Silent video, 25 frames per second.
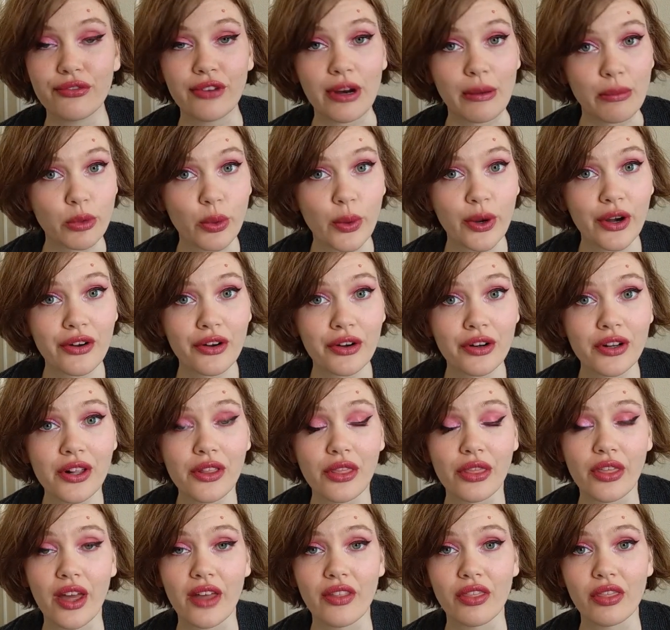
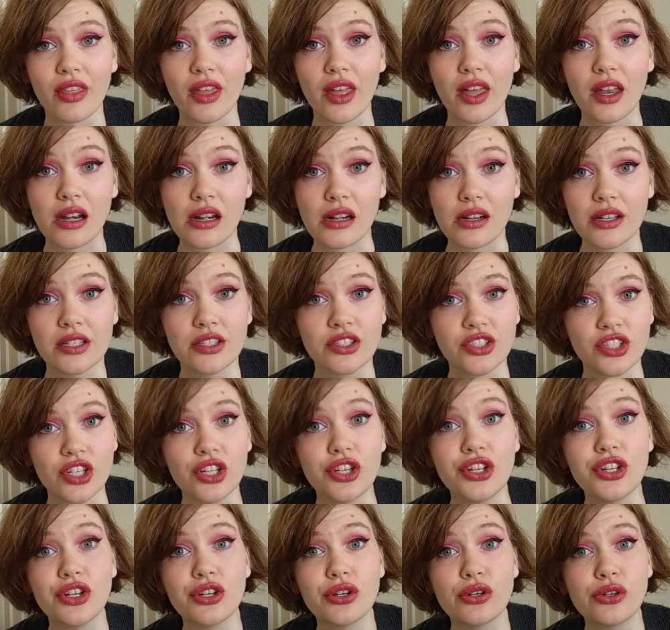February that then
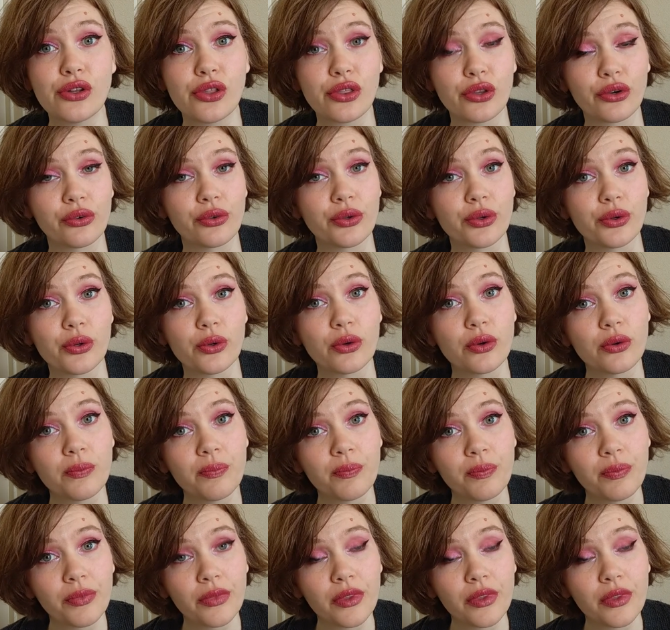continued through